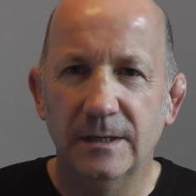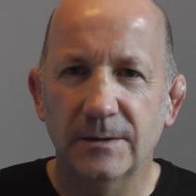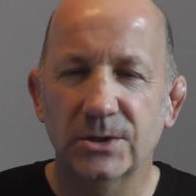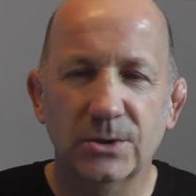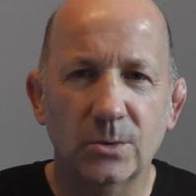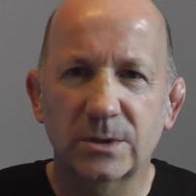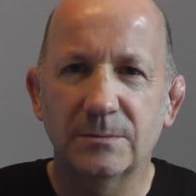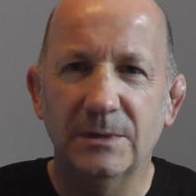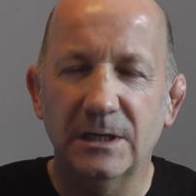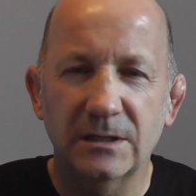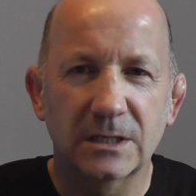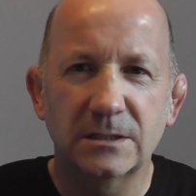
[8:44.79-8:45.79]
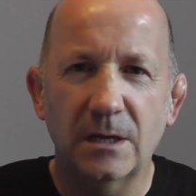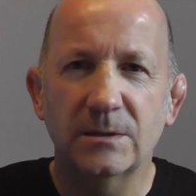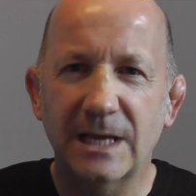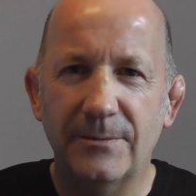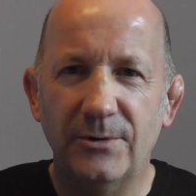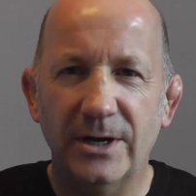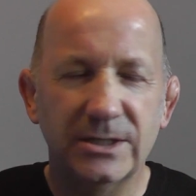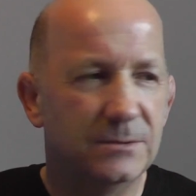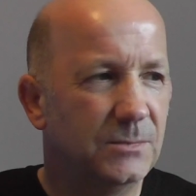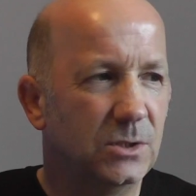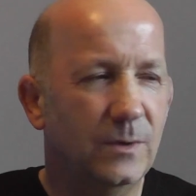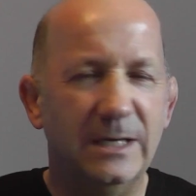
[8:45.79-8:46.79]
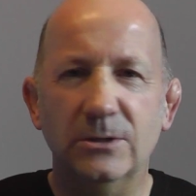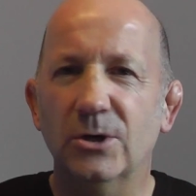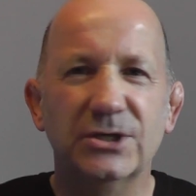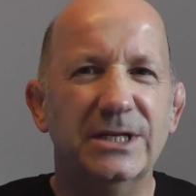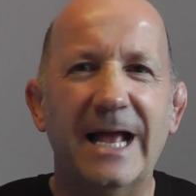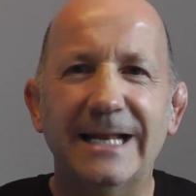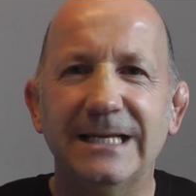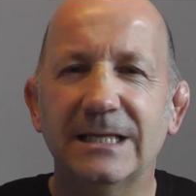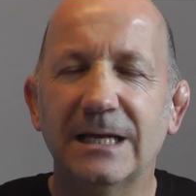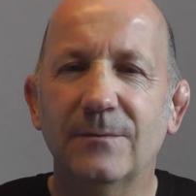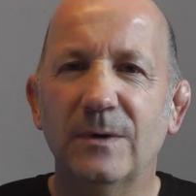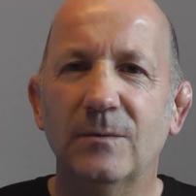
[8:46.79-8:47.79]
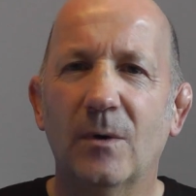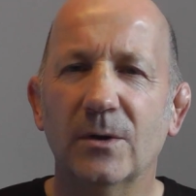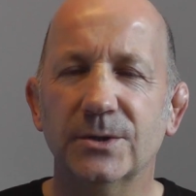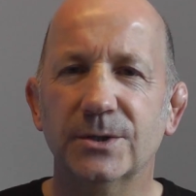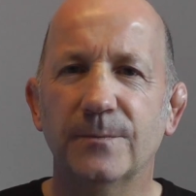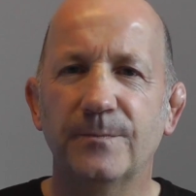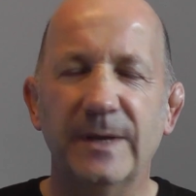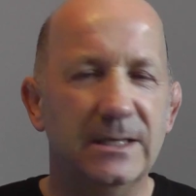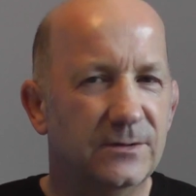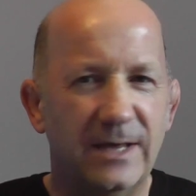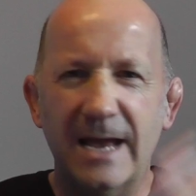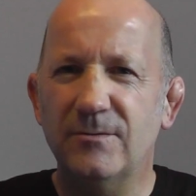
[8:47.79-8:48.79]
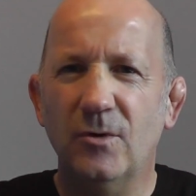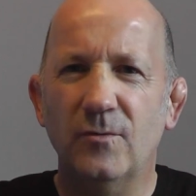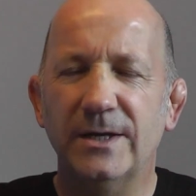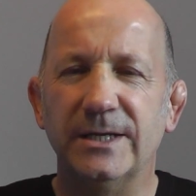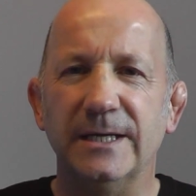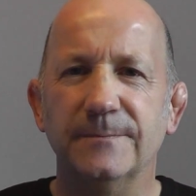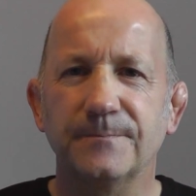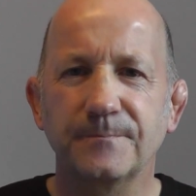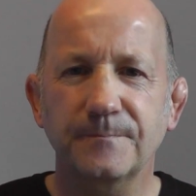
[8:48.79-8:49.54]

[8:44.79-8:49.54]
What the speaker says: Because ultimately there's no separation between us and anything we want. It's there already.